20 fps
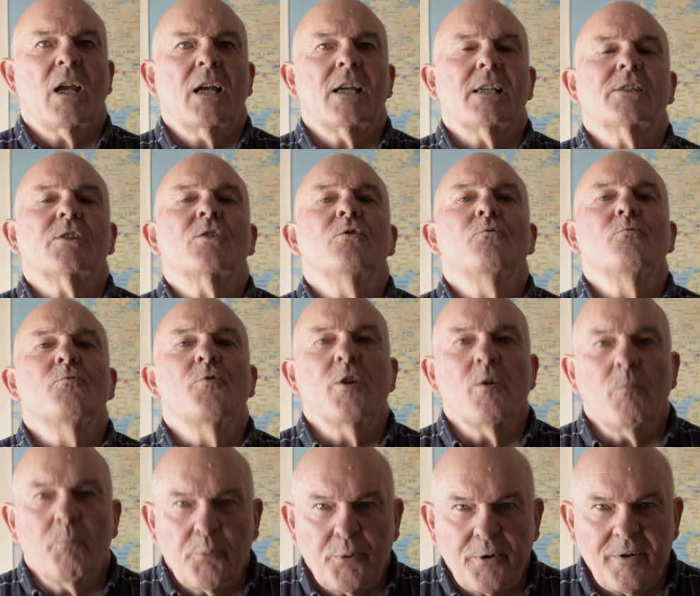It's a
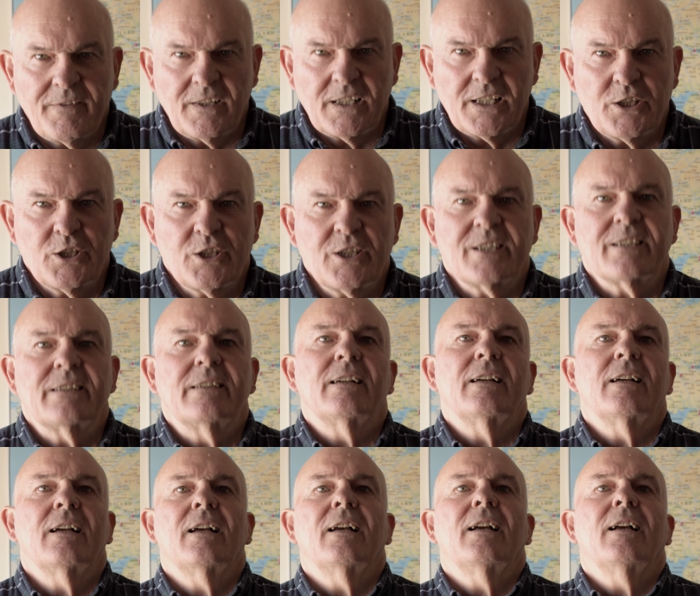real privilege
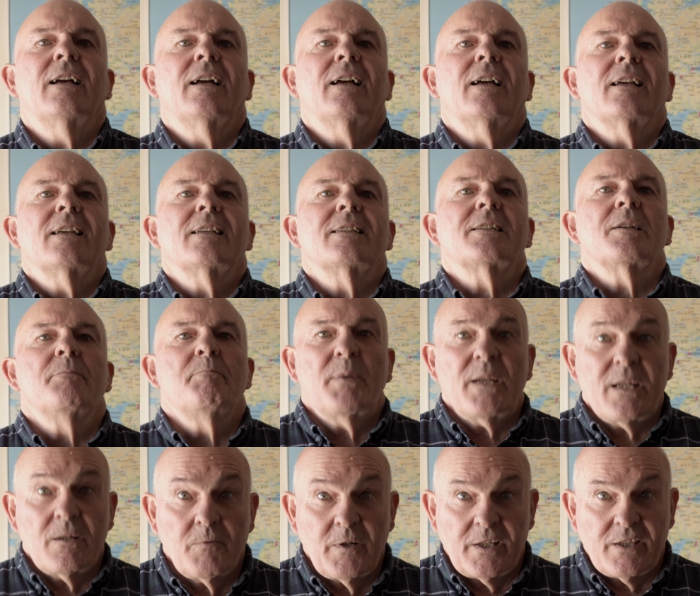to
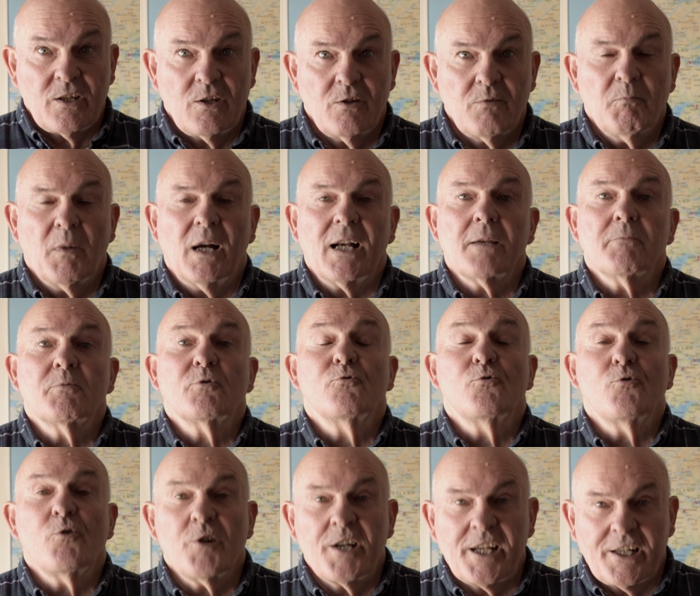be with you. My name's
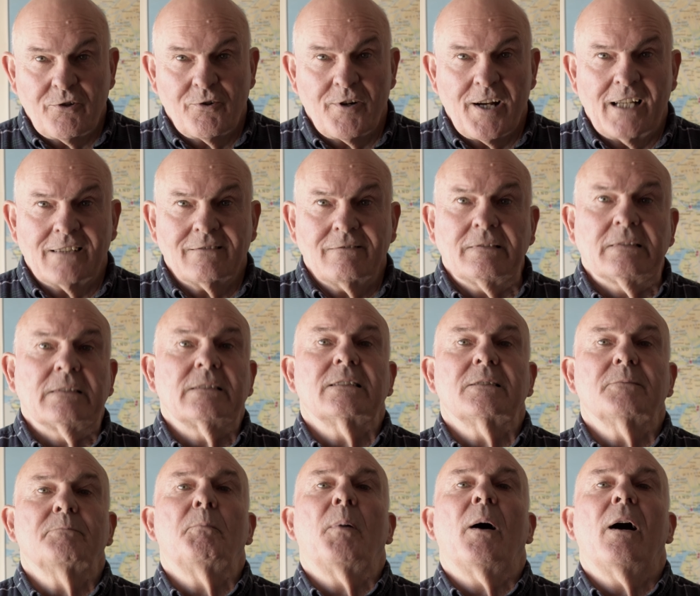Roy Crowne,
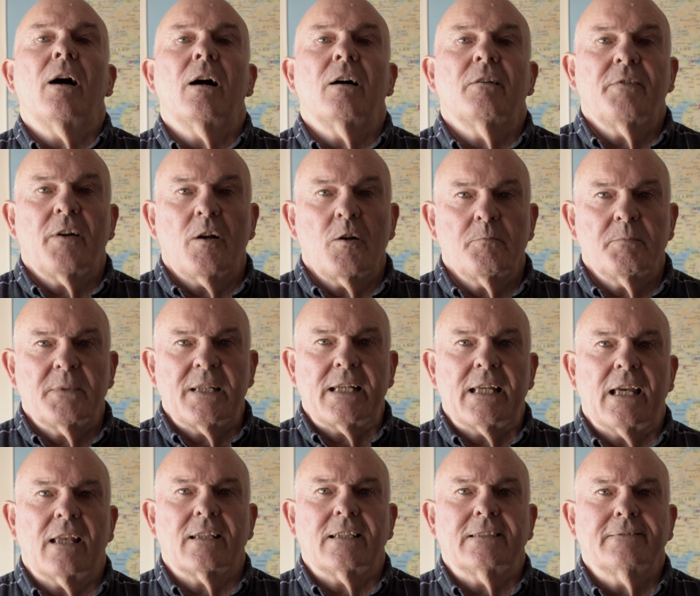part of Hope
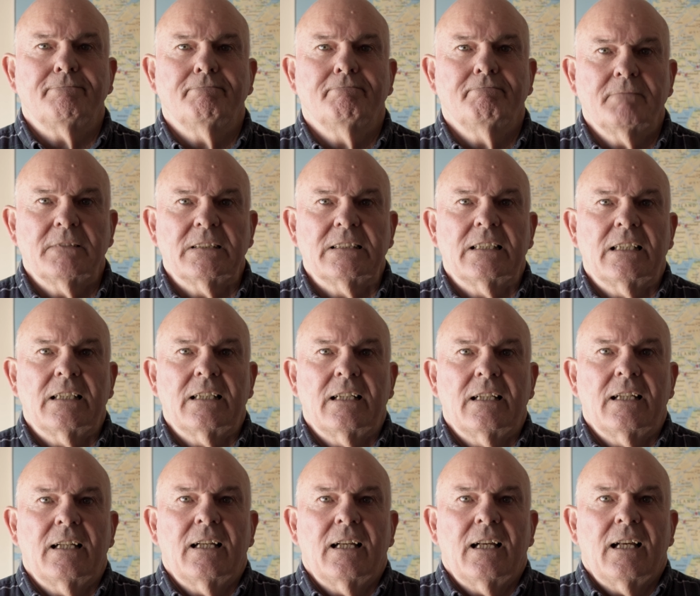Together.
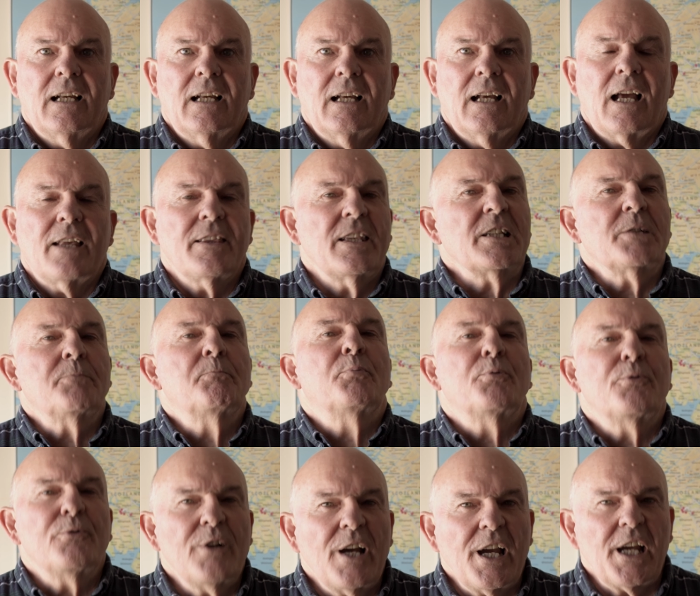And this
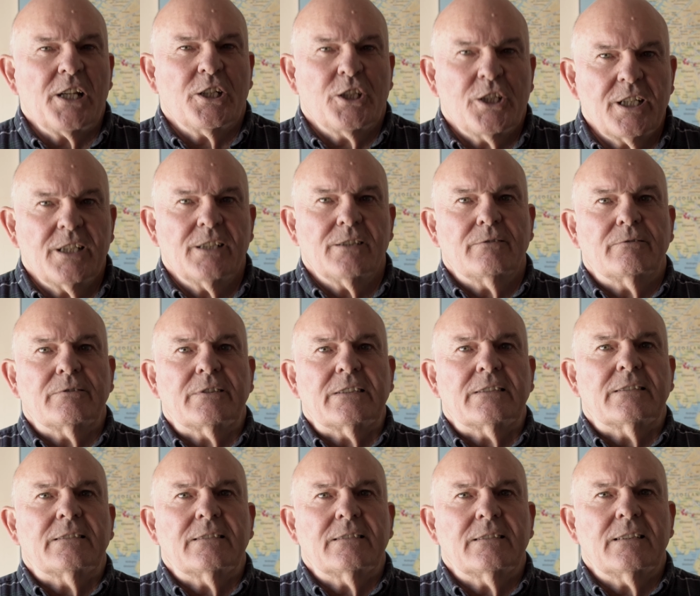prayer shield,
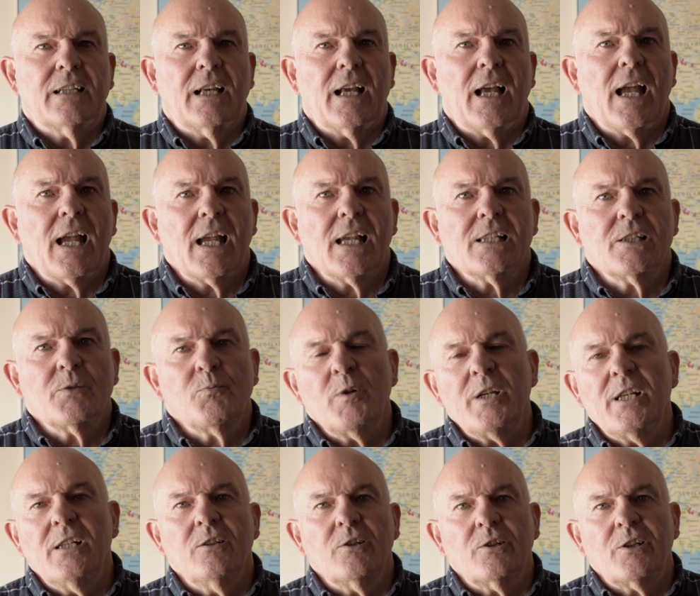as
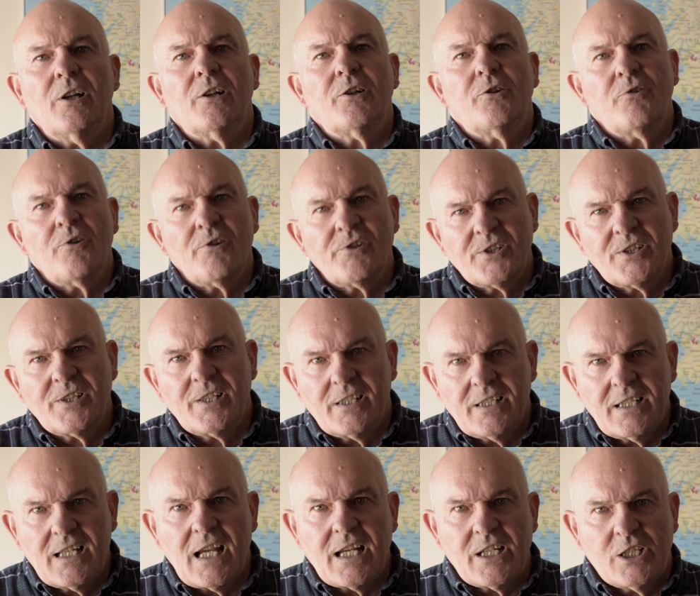we look across the
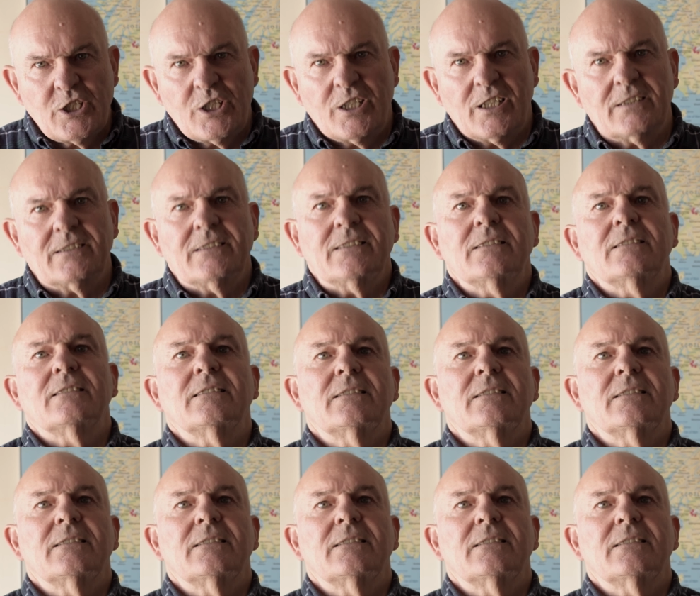nation,